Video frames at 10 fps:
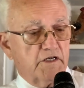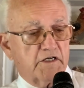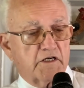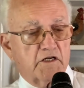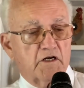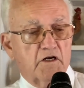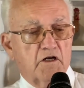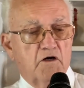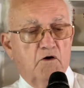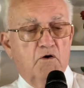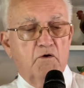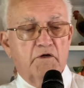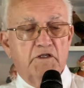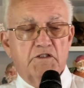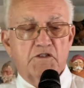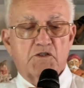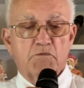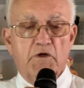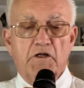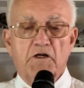get along in
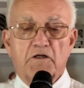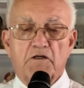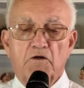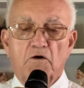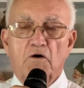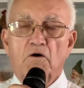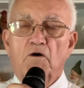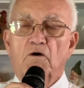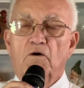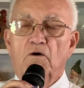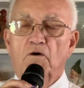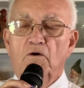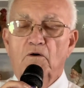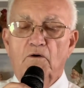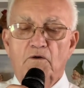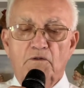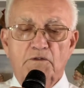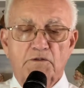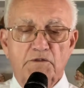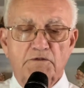sweet accord,